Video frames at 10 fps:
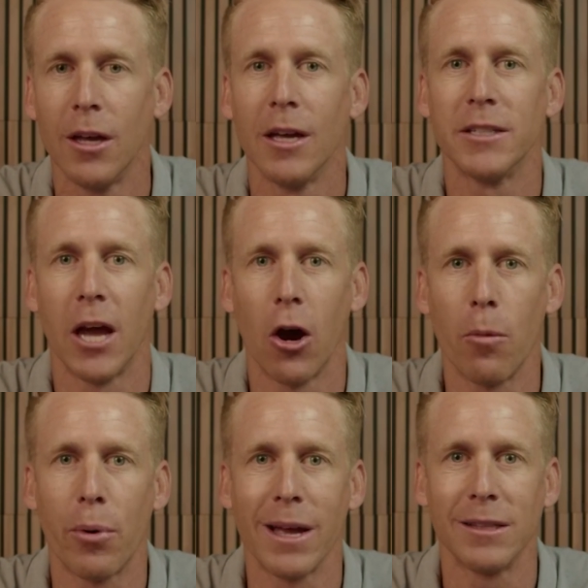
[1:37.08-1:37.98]
to
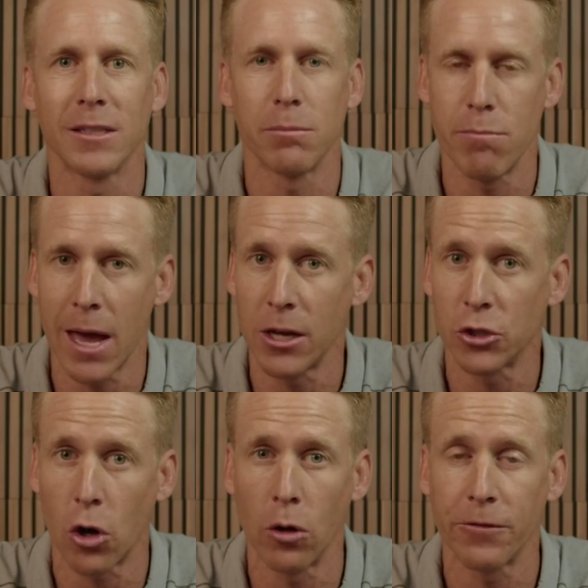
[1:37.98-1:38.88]
help brands
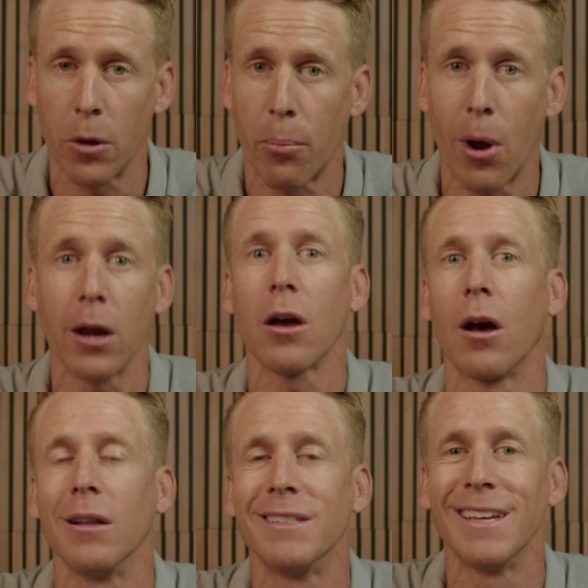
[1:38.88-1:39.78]
manage all of their product
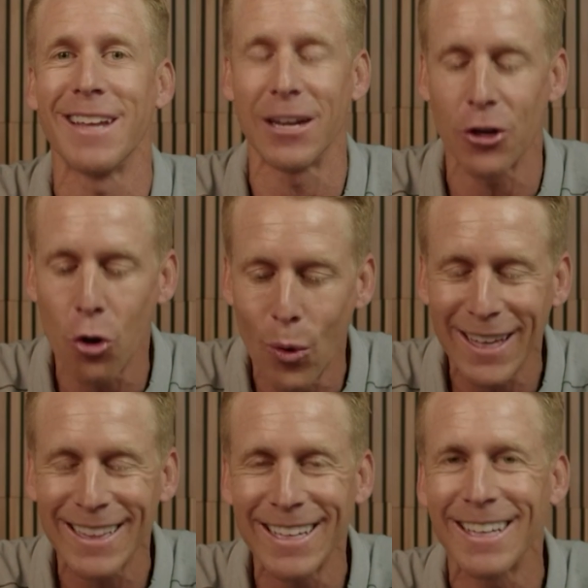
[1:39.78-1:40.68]
content and
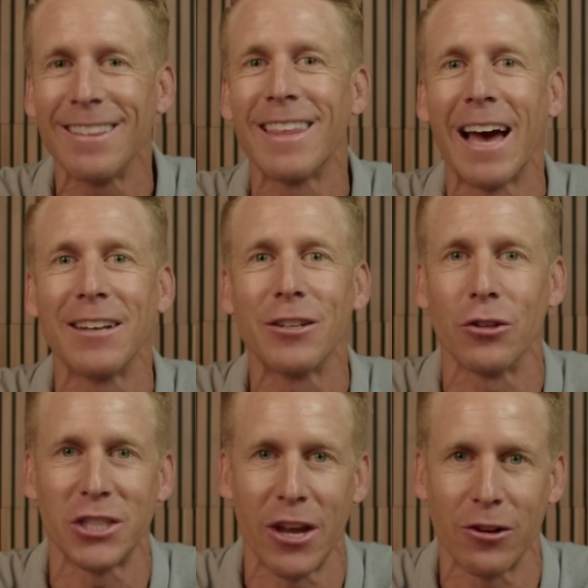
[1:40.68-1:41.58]
quickly get that to
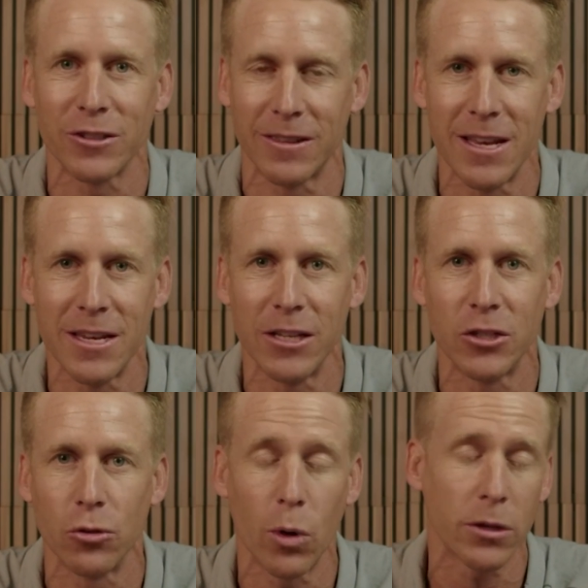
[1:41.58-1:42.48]
those channels that they need
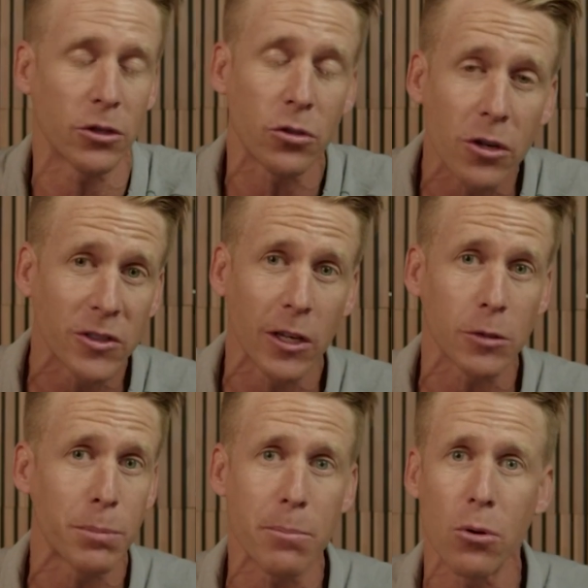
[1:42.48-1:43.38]
to, whether it's through your
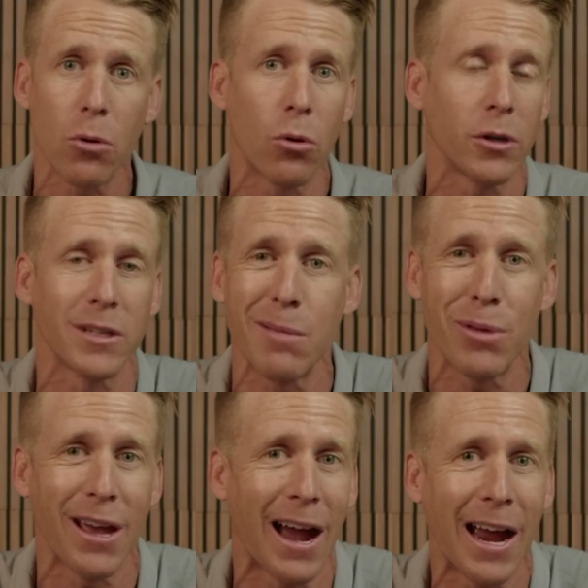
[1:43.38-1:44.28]
salespeople or it's an
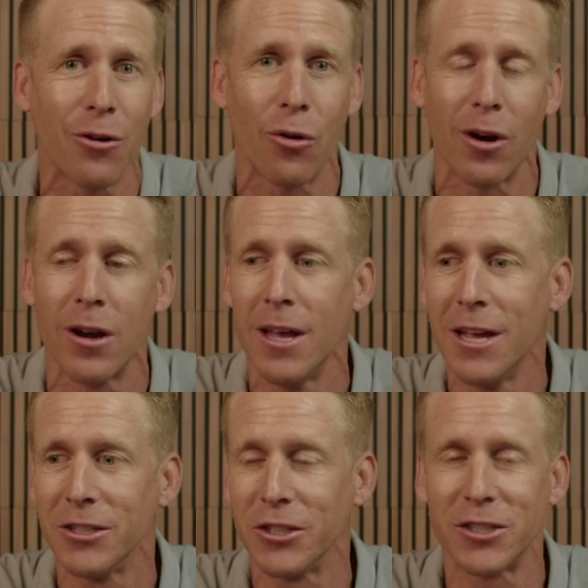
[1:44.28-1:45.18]
API or
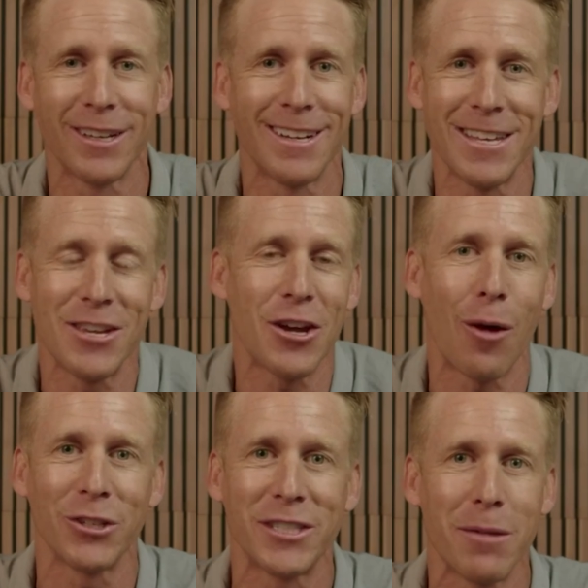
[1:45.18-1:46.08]
just an
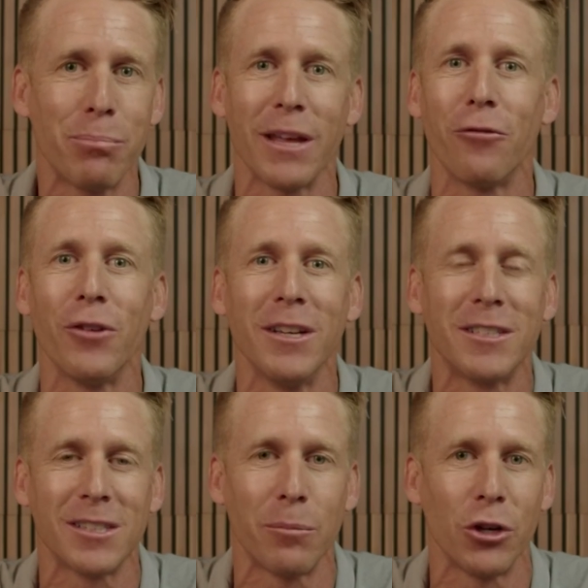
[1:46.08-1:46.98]
e-commerce template feed
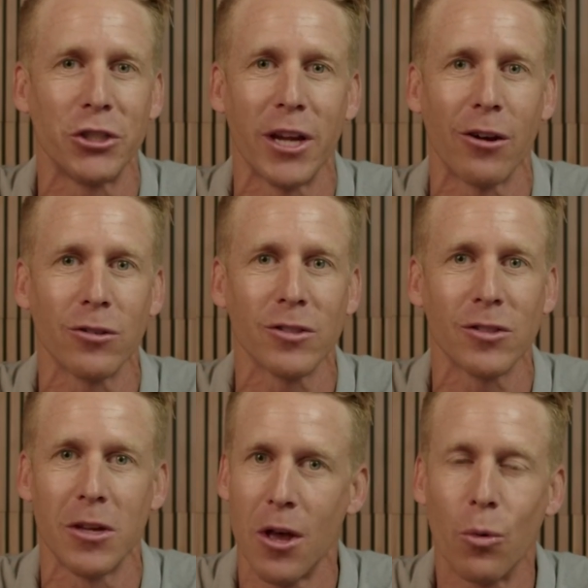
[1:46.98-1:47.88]
to some of your
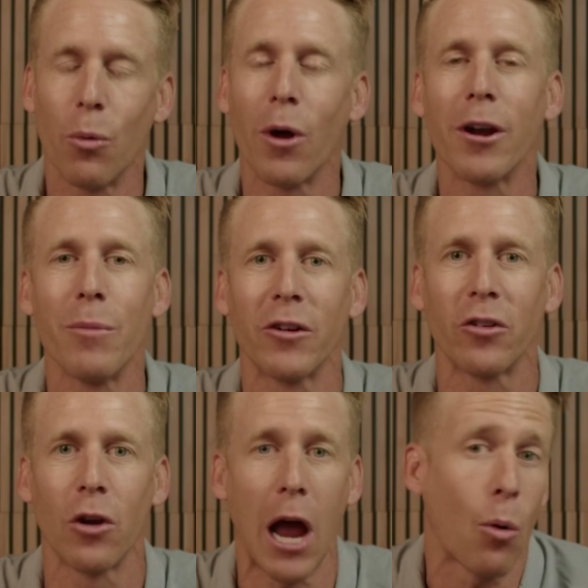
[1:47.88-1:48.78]
channels. We wanted to make
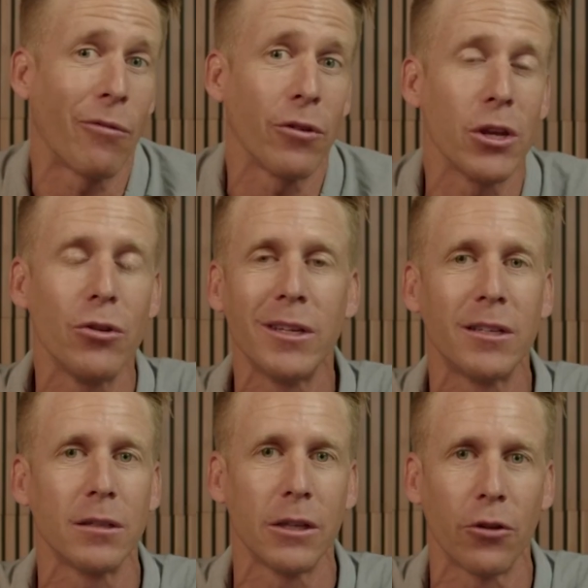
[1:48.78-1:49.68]
sure however you need
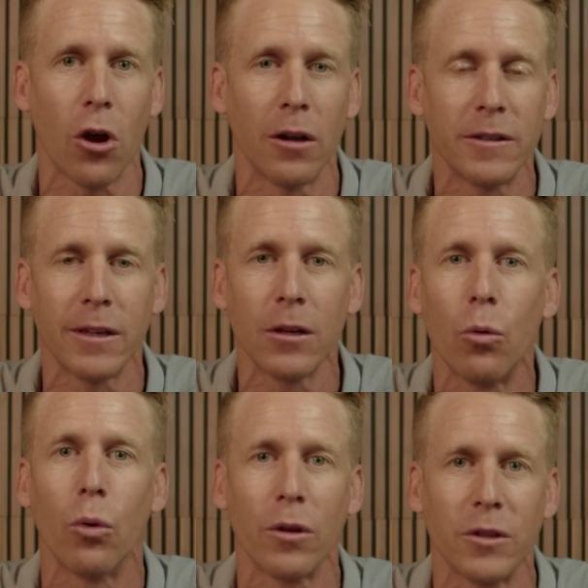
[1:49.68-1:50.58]
to deliver content,
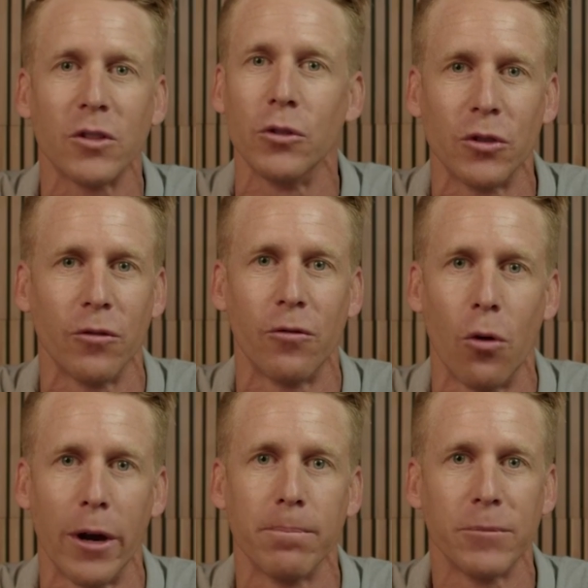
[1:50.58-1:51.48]
we're the solution
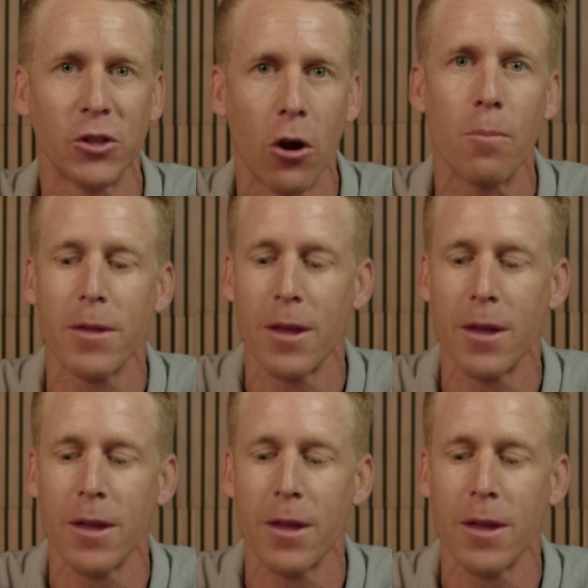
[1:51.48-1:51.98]
for it. So